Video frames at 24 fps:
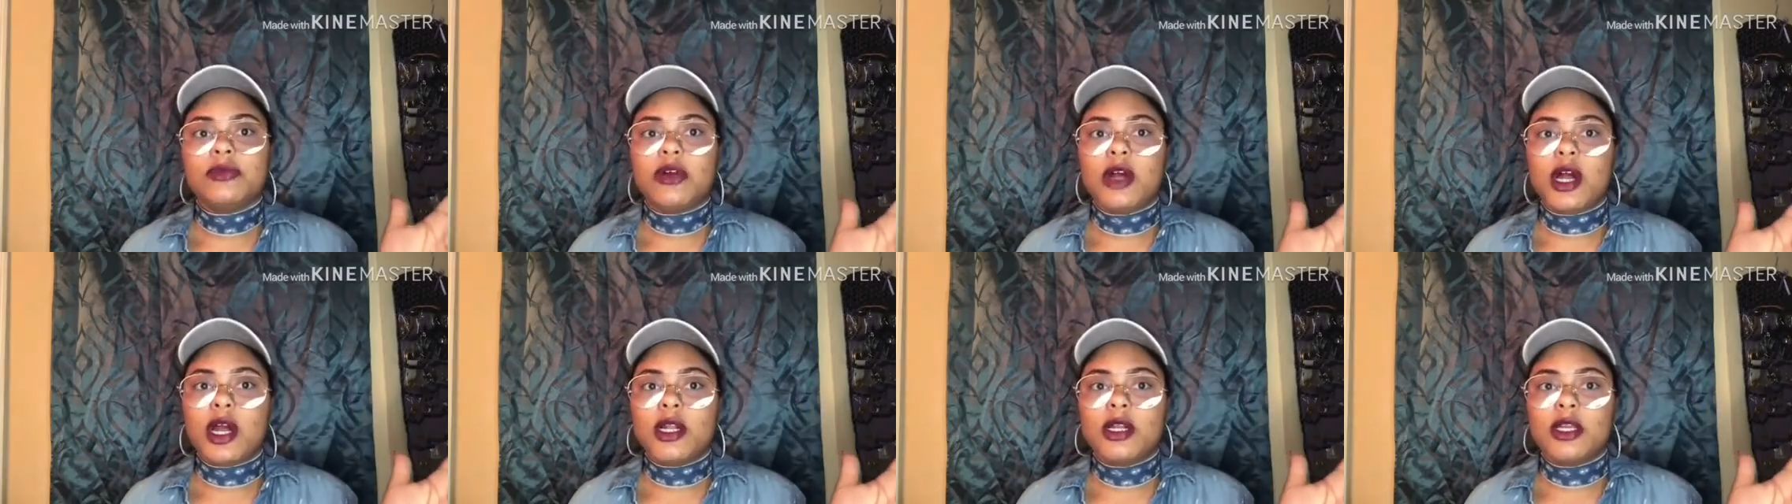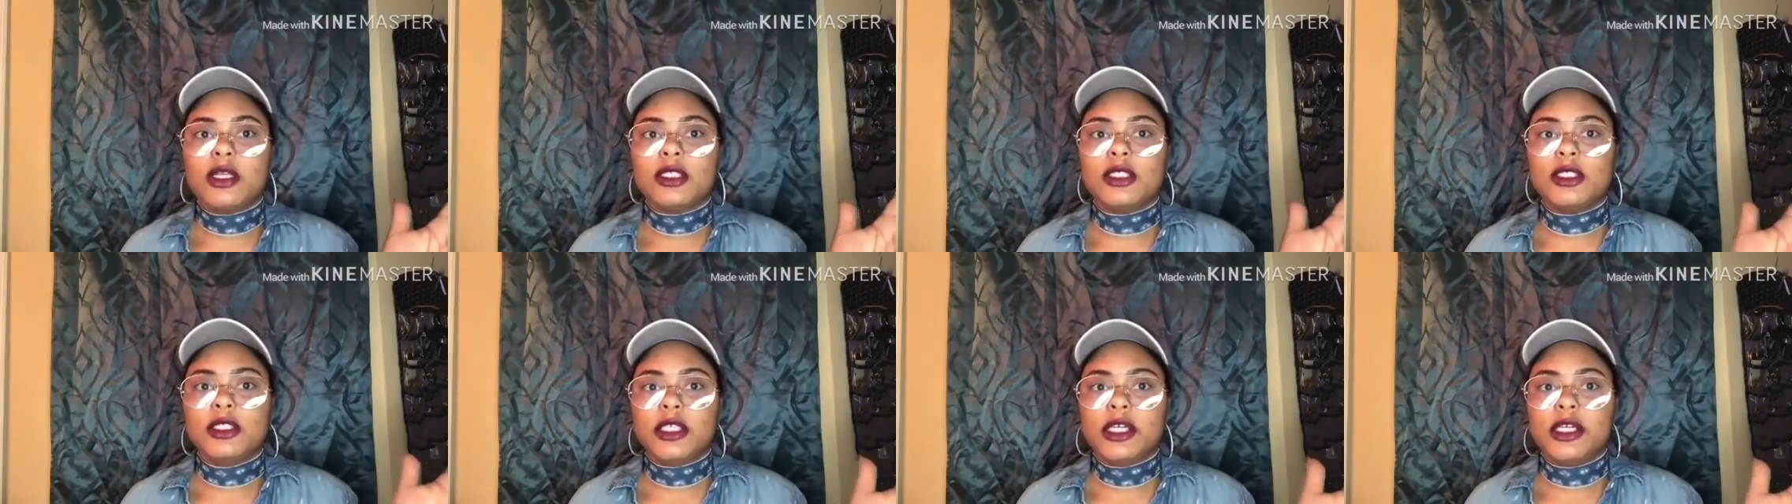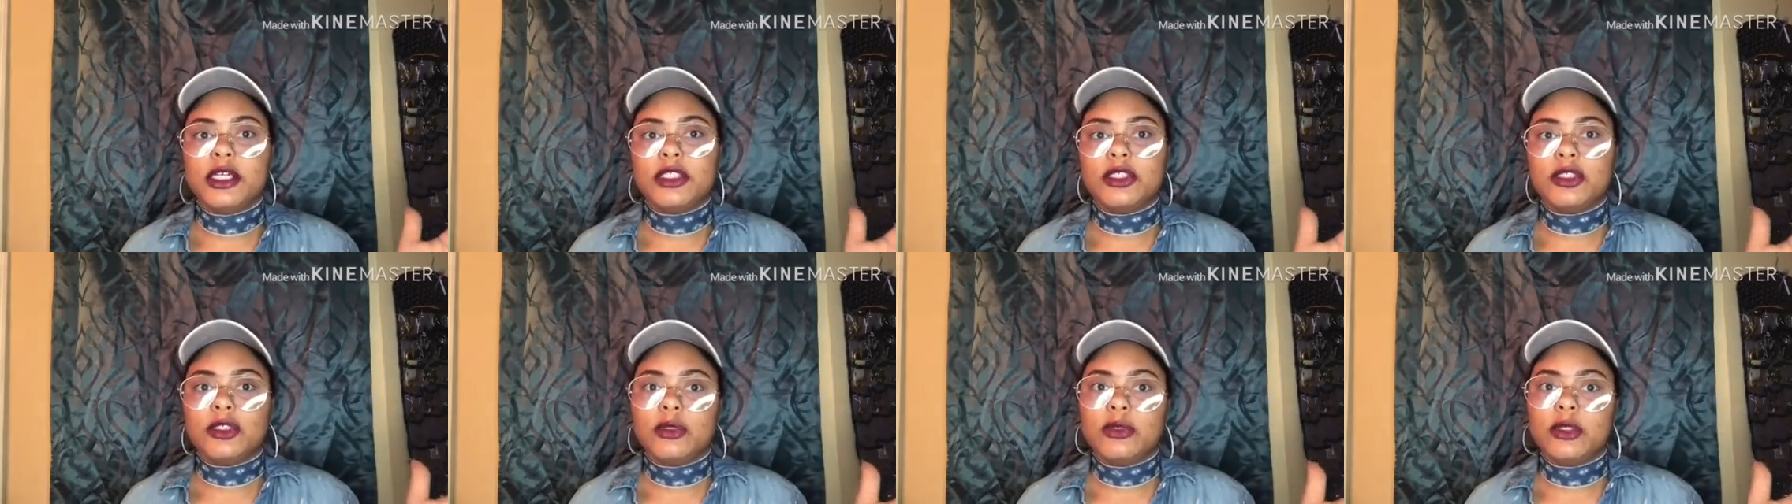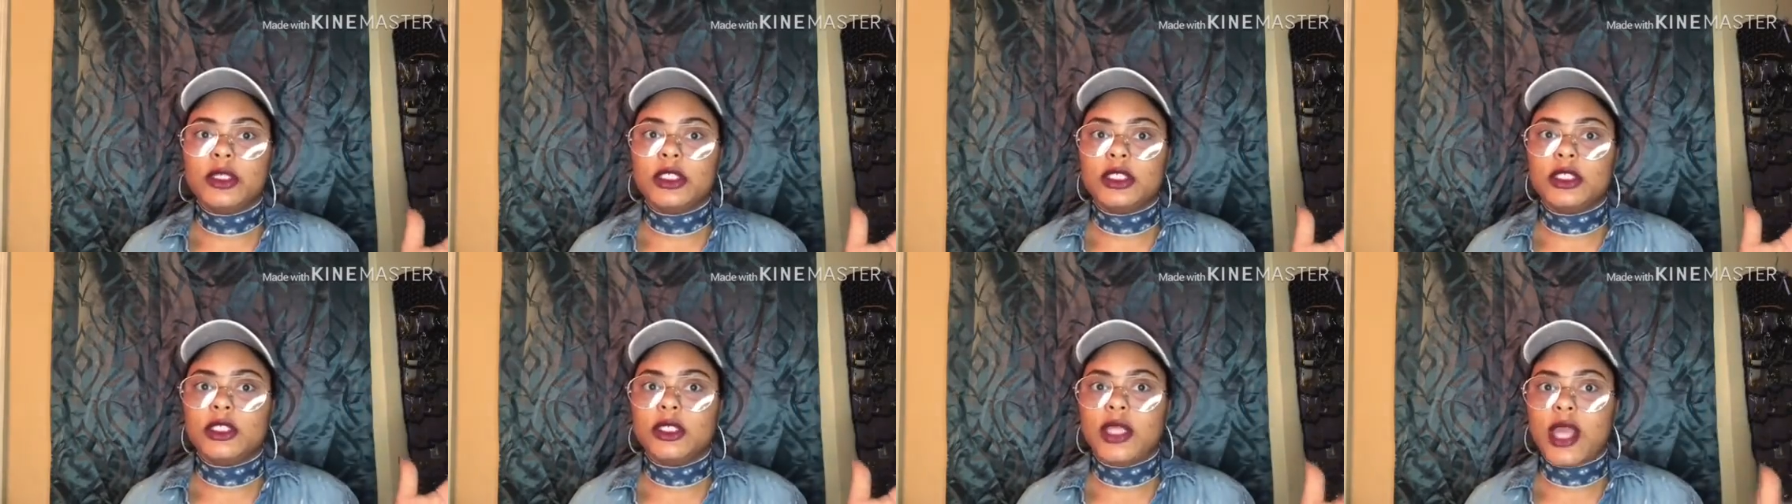products geared
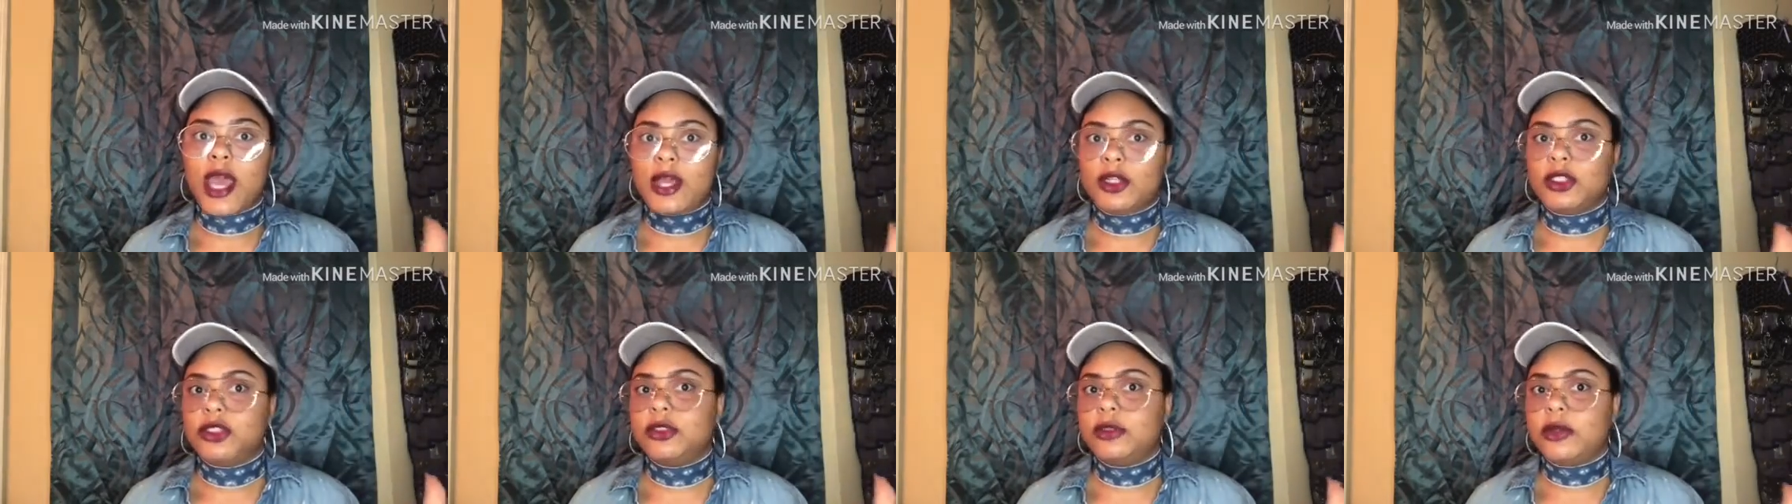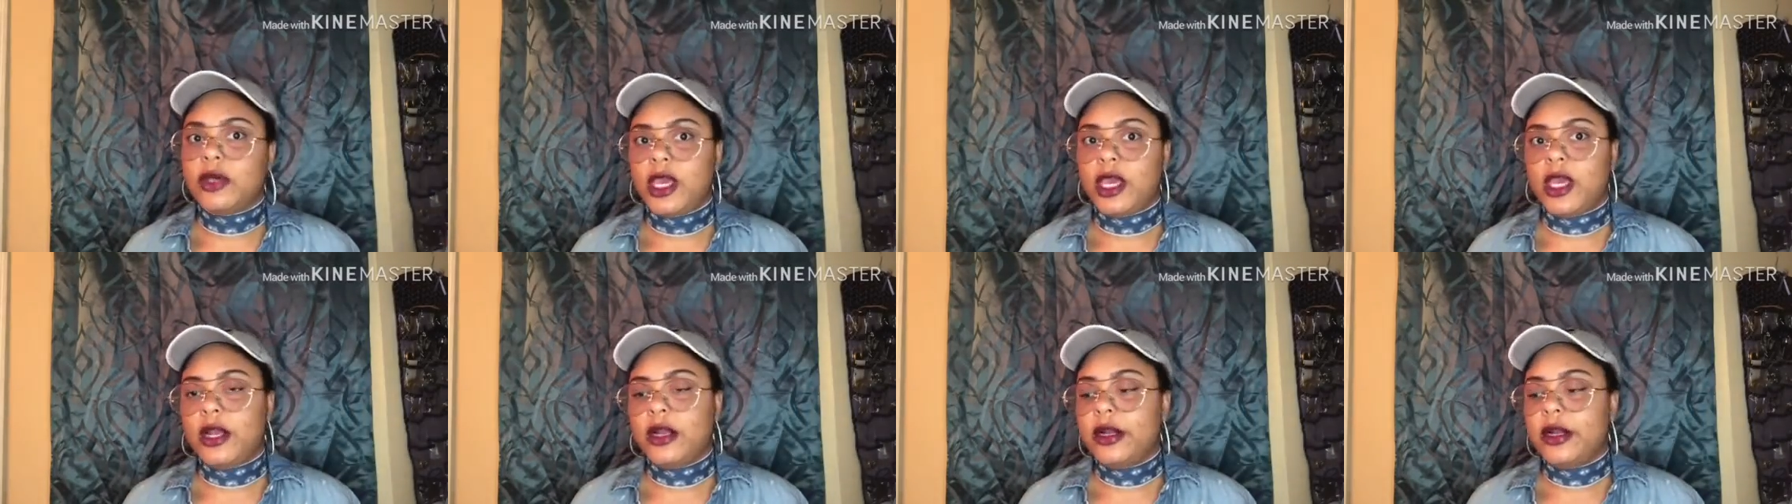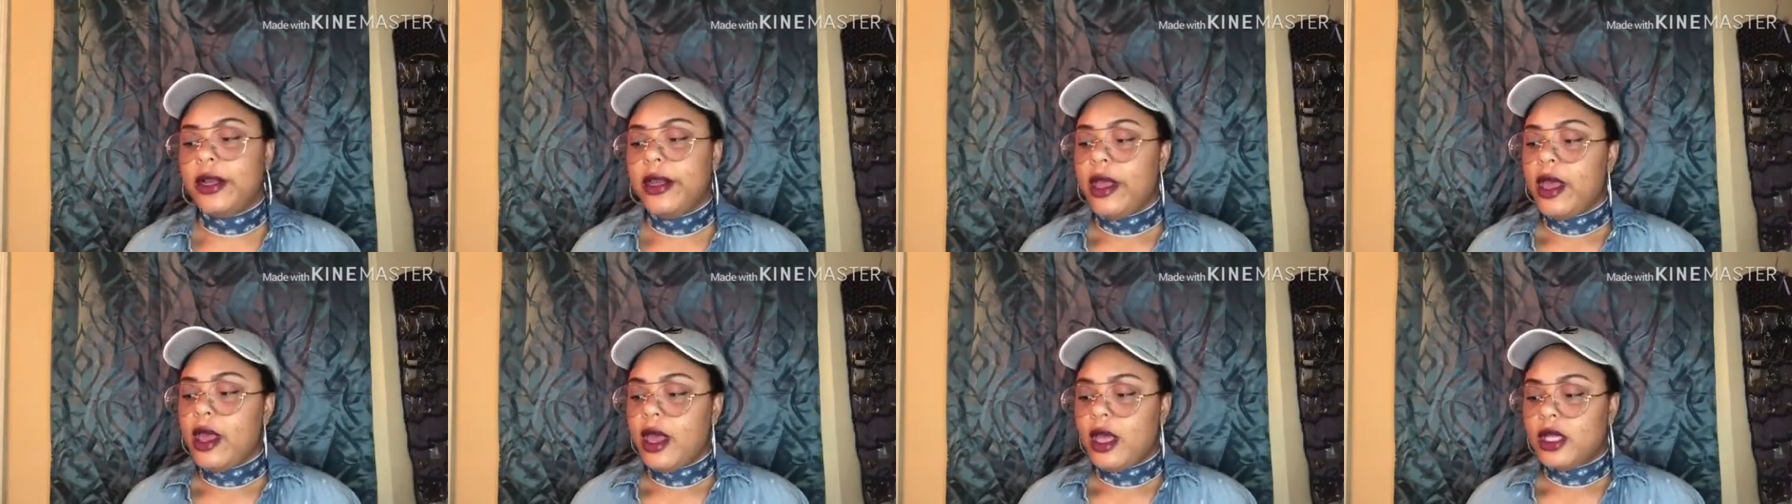towards natural hair.